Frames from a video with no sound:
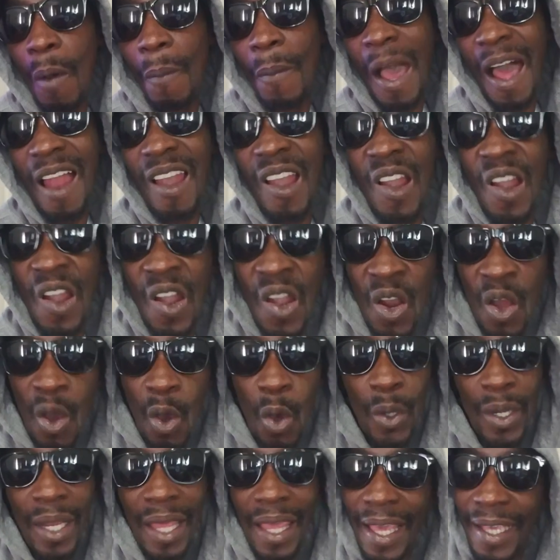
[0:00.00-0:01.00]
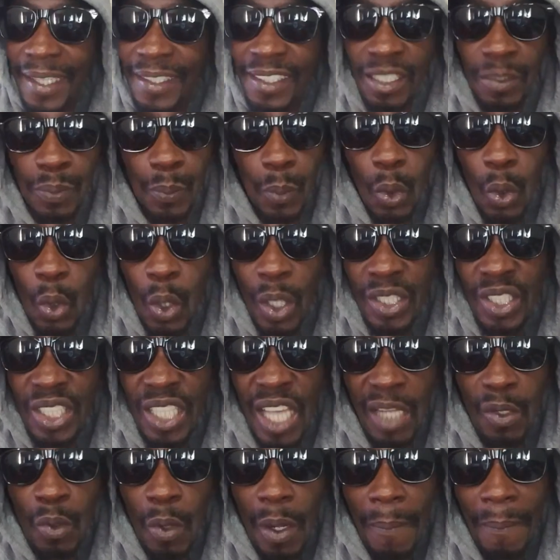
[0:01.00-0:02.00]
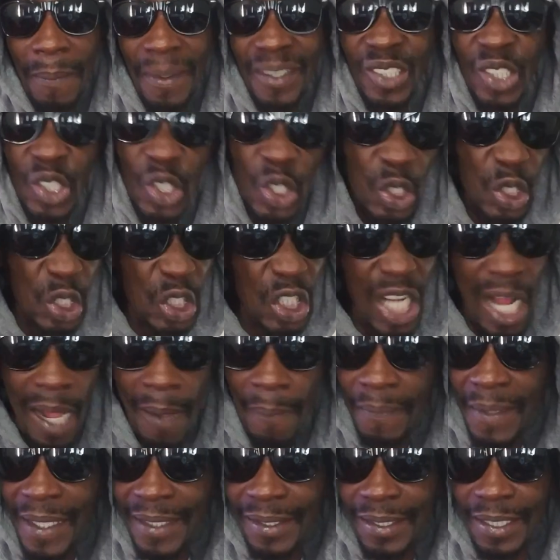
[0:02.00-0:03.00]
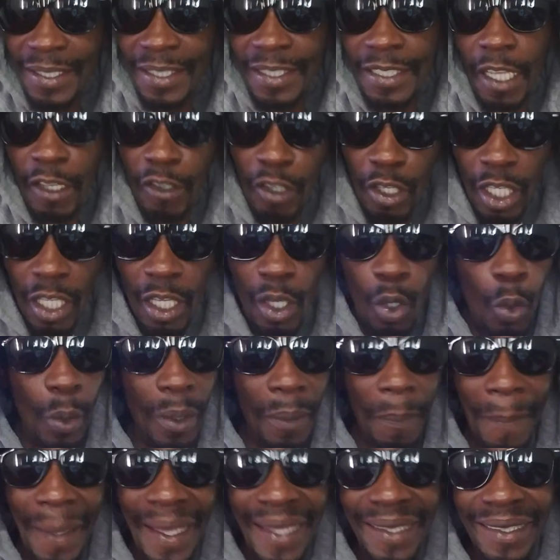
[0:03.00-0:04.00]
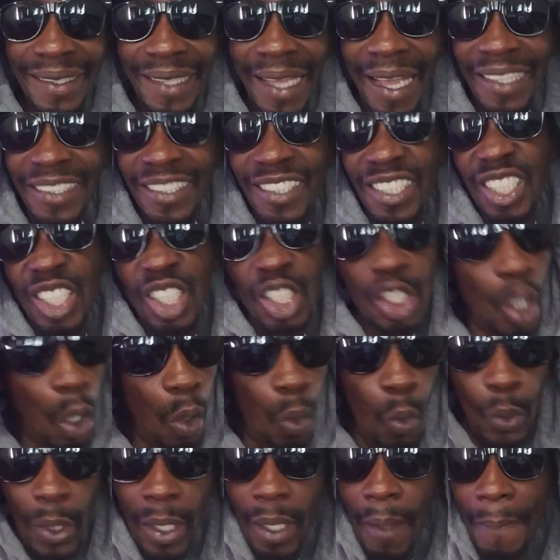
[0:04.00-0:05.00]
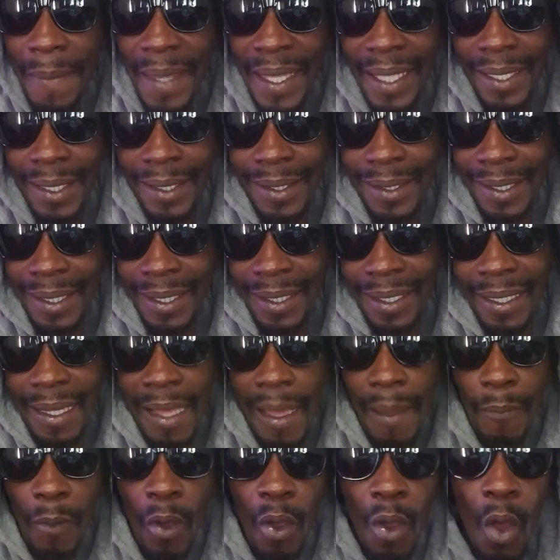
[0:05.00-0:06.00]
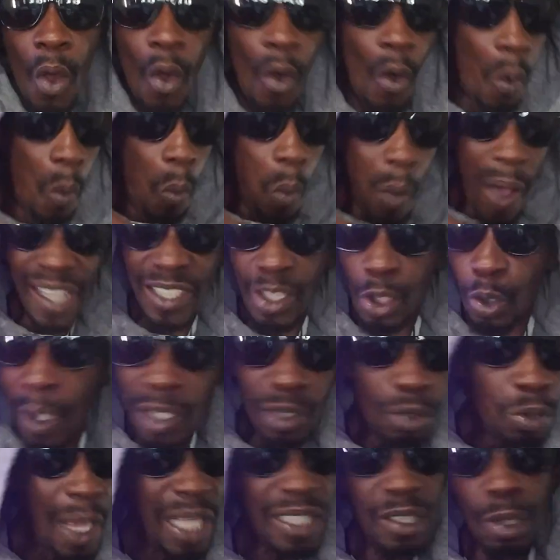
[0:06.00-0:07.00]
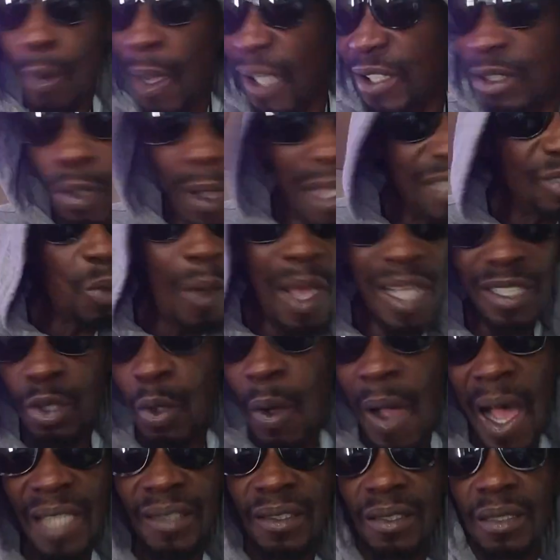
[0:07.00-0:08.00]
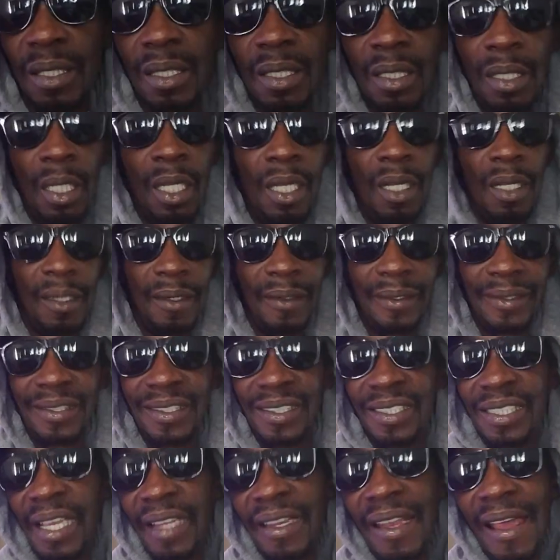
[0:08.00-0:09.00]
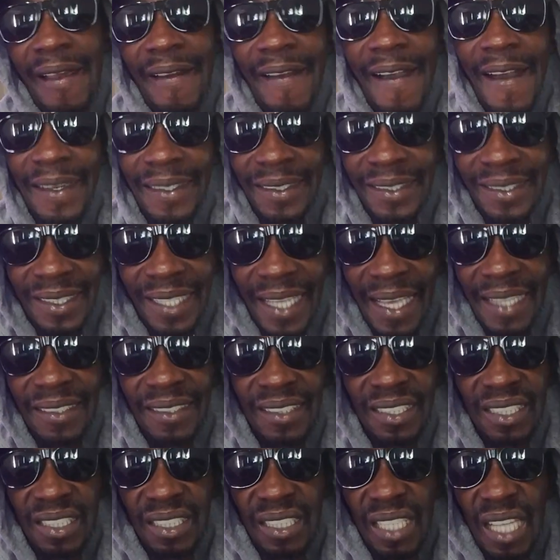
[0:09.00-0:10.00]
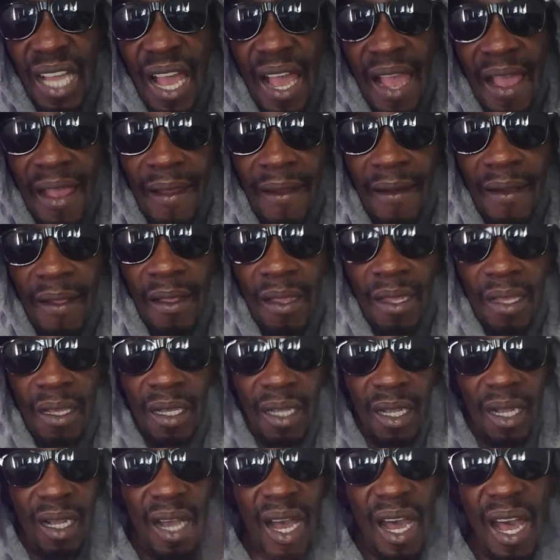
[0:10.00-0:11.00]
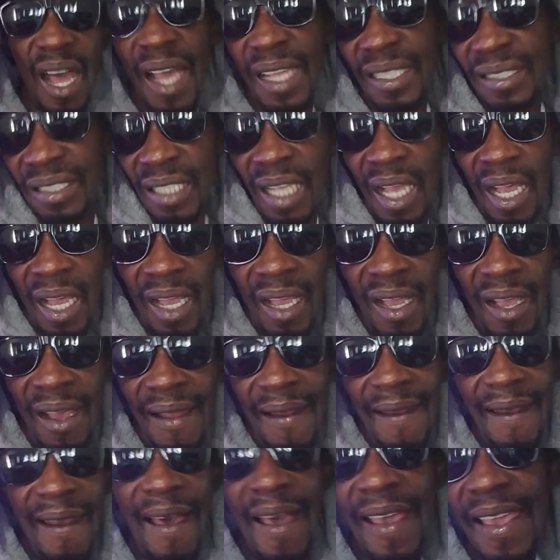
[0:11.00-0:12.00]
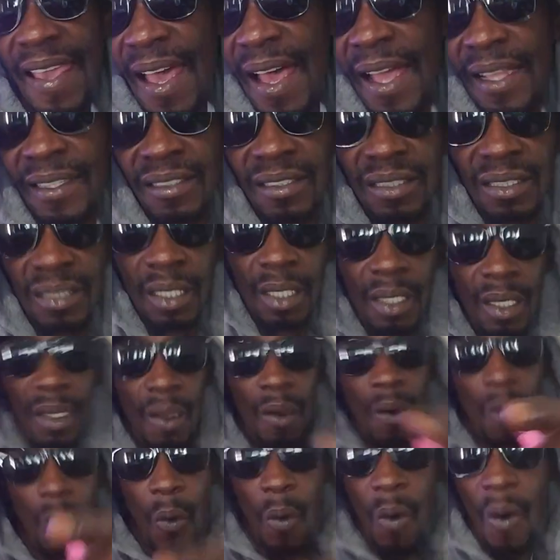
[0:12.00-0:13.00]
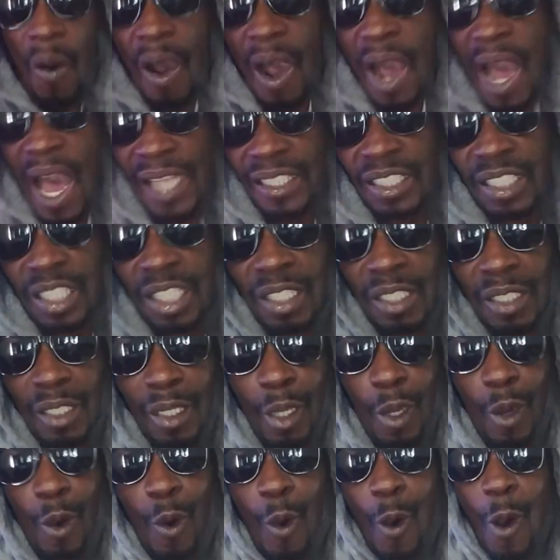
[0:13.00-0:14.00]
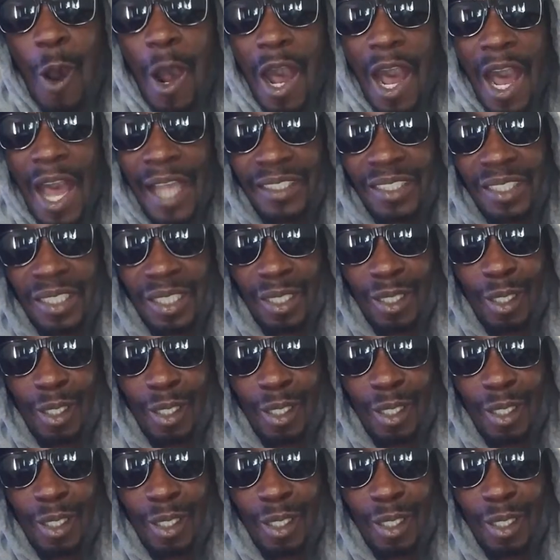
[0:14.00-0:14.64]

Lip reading: my load explosion when I drop necessary equipment and sound the big thing them. What? The general 10 star Gaza Alliance. What? 10